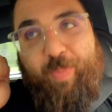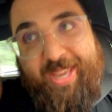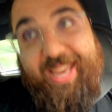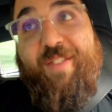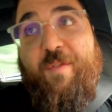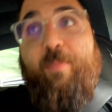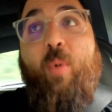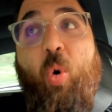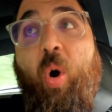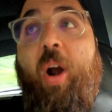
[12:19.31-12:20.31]
give
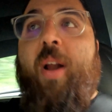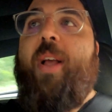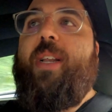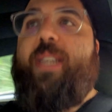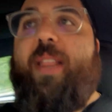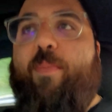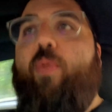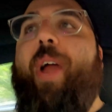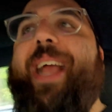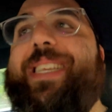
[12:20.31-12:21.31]
more to the
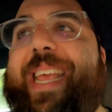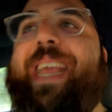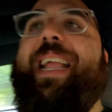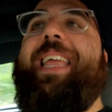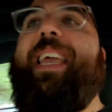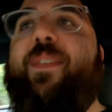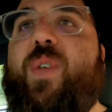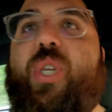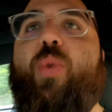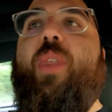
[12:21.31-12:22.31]
brakes, it
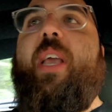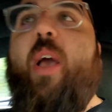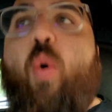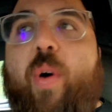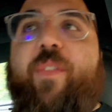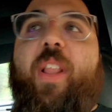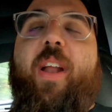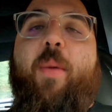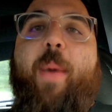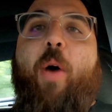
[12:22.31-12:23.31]
gives you the
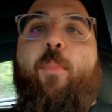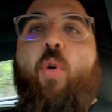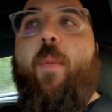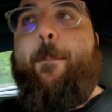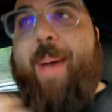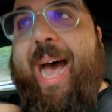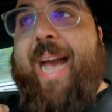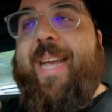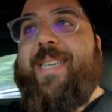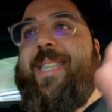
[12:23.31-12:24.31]
equivalent amount more
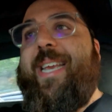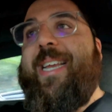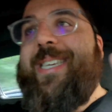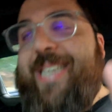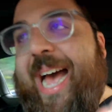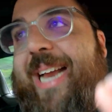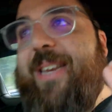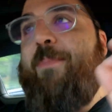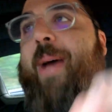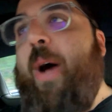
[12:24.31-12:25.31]
back. It's the exact
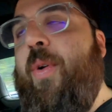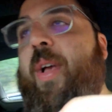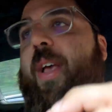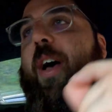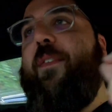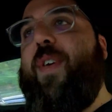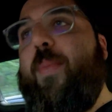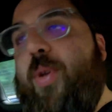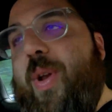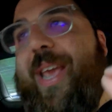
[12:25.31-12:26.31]
amount of
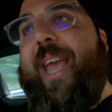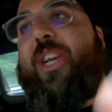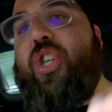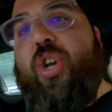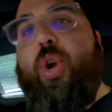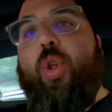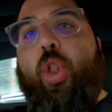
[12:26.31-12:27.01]
communication you're